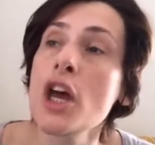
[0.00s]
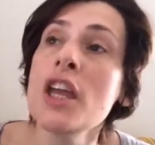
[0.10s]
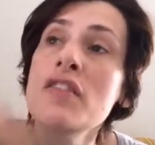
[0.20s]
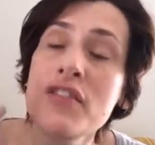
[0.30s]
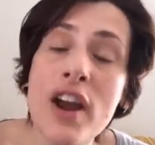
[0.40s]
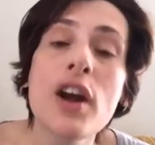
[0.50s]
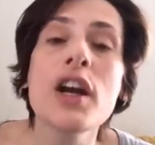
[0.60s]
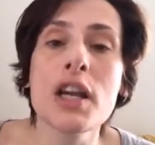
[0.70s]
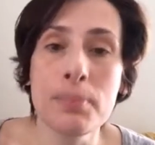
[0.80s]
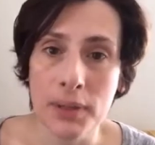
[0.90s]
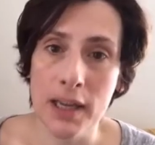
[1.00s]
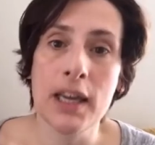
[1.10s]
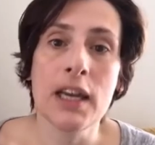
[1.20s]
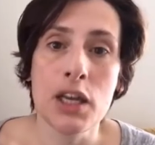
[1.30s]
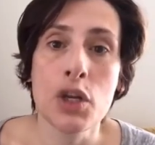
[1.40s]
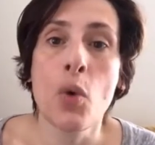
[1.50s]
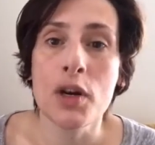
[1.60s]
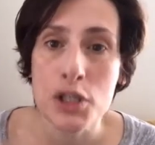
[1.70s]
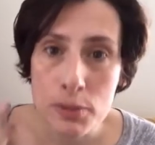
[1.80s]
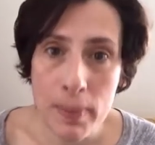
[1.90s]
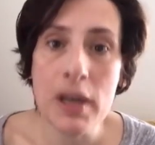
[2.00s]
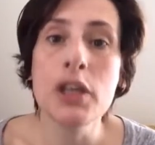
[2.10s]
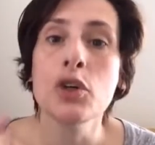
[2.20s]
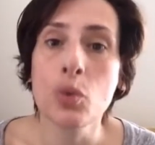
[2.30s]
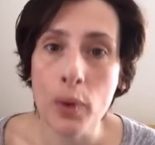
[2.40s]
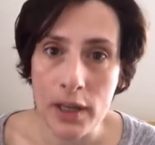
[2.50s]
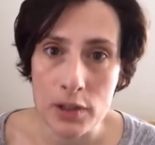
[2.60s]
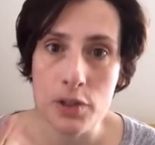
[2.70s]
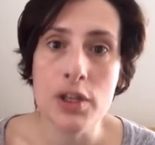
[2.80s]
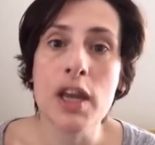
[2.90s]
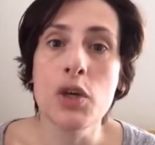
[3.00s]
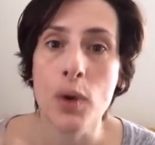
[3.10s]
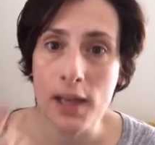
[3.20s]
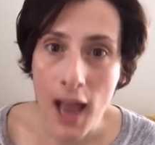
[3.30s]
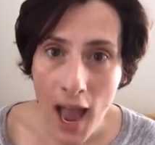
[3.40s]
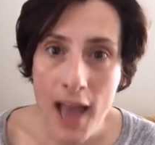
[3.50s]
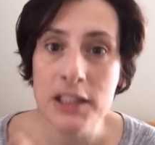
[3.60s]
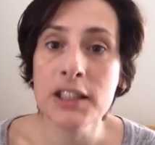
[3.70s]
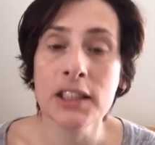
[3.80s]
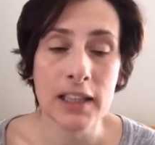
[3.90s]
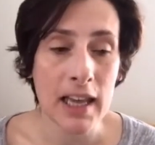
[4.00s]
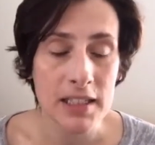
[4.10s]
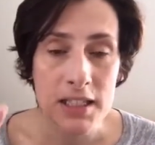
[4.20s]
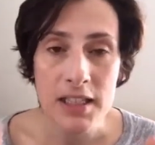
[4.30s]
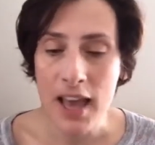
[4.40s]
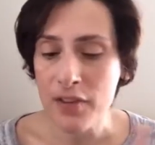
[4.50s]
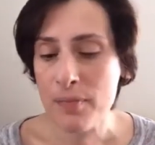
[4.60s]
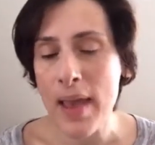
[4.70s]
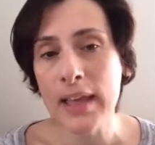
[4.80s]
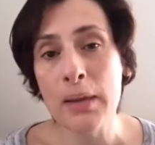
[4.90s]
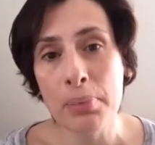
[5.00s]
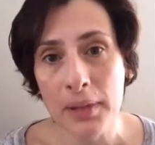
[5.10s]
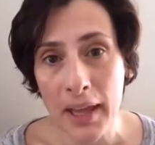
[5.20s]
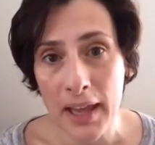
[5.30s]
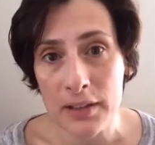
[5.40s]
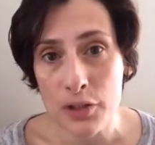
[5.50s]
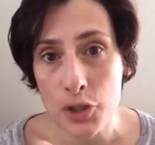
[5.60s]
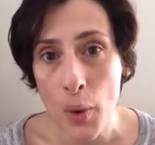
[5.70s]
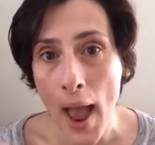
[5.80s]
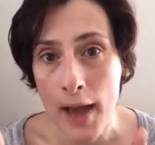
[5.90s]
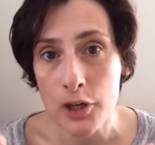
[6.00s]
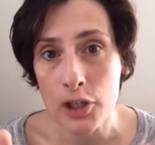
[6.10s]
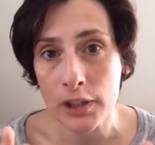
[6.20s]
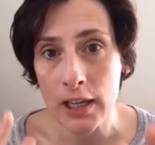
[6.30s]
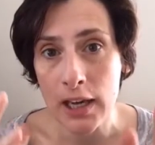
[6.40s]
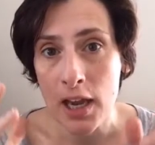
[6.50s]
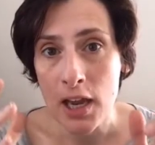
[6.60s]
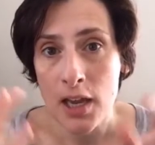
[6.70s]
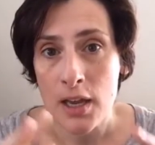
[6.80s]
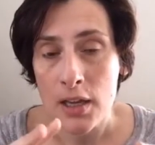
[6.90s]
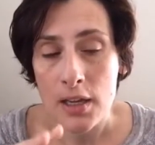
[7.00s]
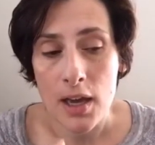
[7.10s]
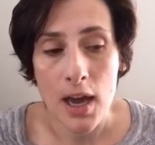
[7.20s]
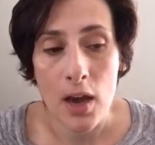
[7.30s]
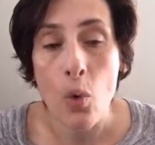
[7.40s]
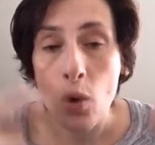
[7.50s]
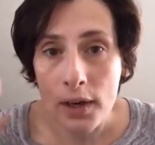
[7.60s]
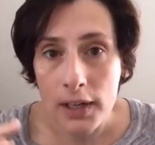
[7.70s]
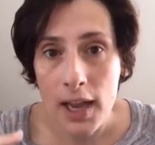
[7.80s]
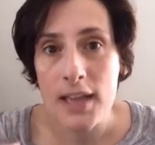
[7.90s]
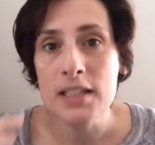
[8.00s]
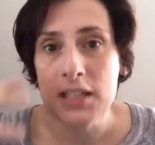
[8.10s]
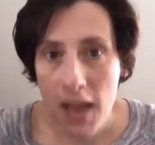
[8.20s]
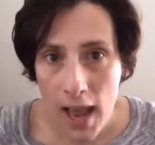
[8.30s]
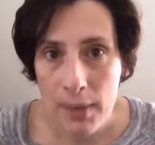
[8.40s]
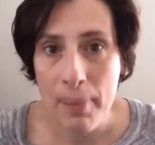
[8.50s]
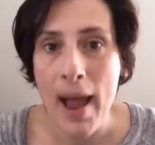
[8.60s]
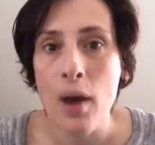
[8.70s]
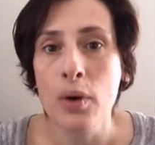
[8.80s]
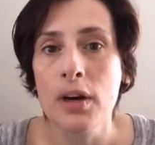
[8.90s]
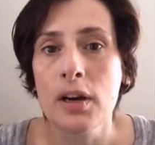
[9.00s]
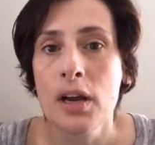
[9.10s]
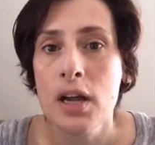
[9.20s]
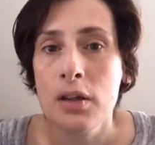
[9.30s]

invariably you are spinning your wheels, and you are constantly, instead of making plans to actually organize, take power,